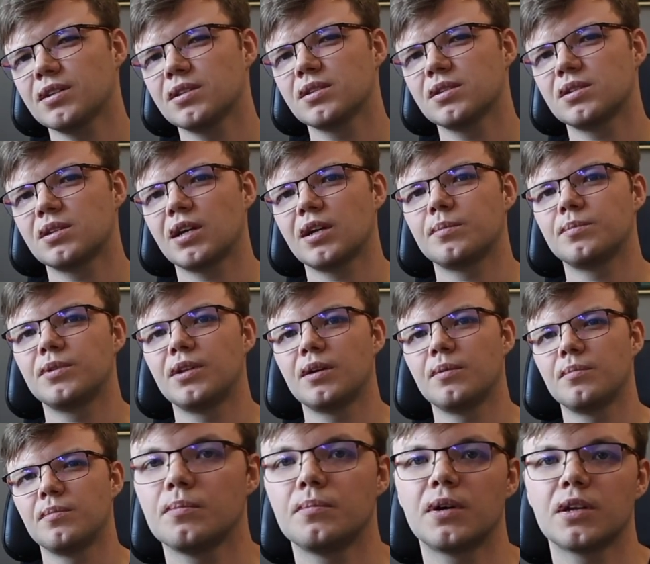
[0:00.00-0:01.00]
disabled
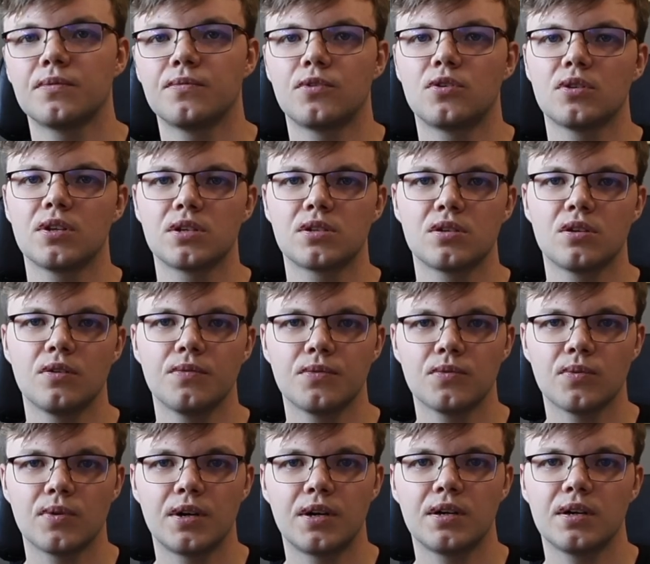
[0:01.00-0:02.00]
them, but for the
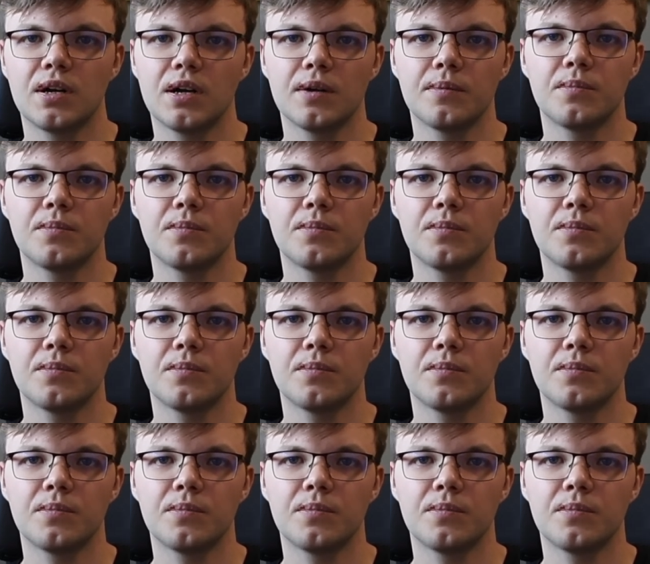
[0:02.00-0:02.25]
software,